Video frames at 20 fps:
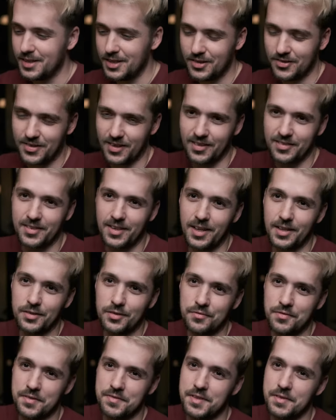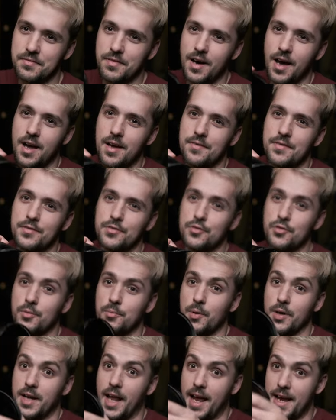16 to 55
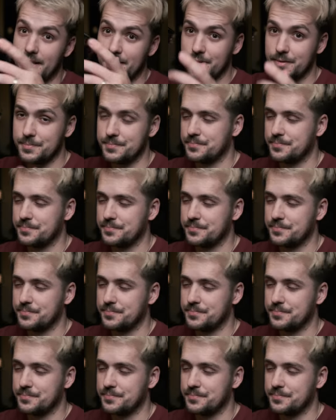2.8.